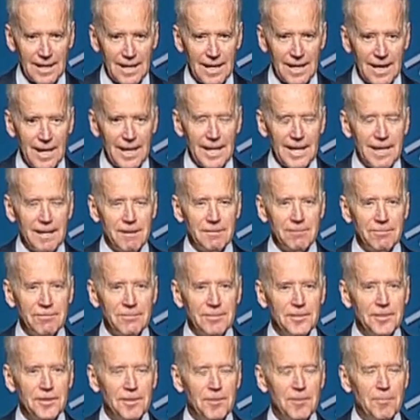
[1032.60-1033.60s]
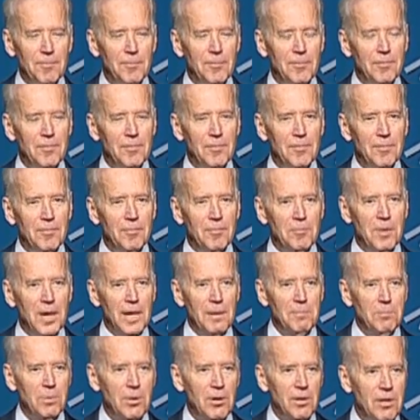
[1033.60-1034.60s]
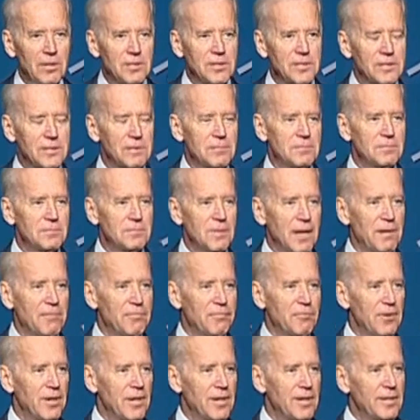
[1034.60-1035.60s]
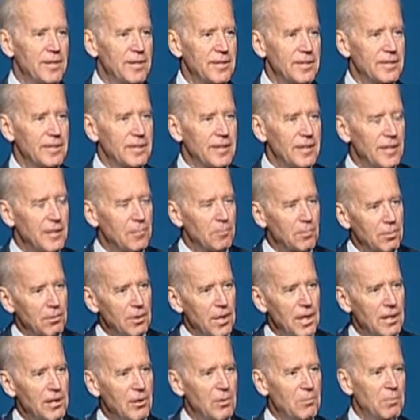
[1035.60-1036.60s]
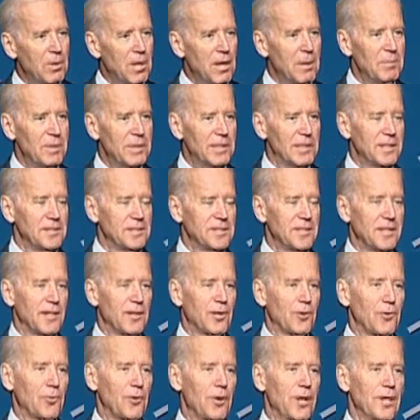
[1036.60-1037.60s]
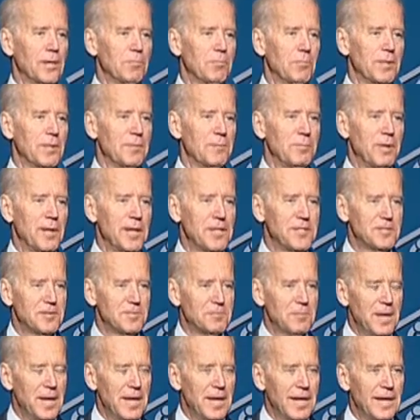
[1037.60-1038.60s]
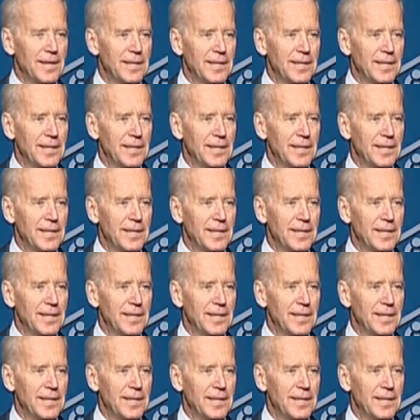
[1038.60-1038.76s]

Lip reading: I have my boss, my friend, Barack Obama, is an incredibly patient man.